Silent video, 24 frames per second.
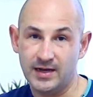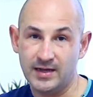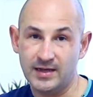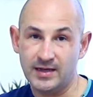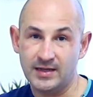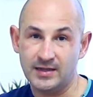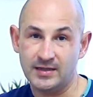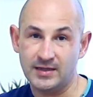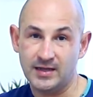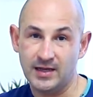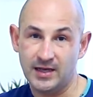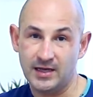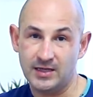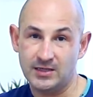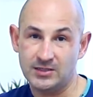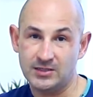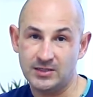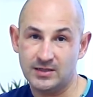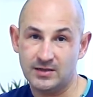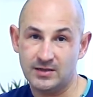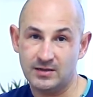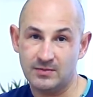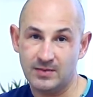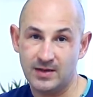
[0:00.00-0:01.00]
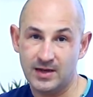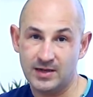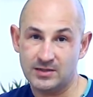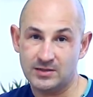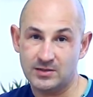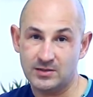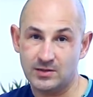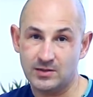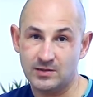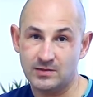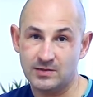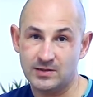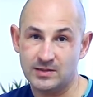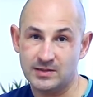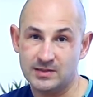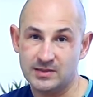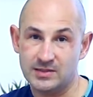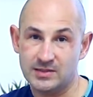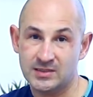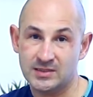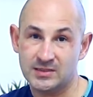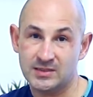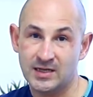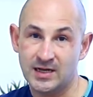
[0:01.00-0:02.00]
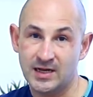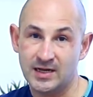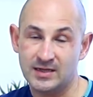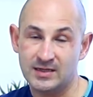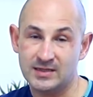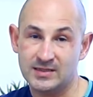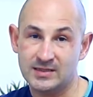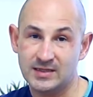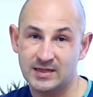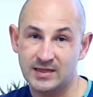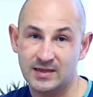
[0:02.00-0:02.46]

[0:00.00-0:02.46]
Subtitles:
engaging the maxillary sinus,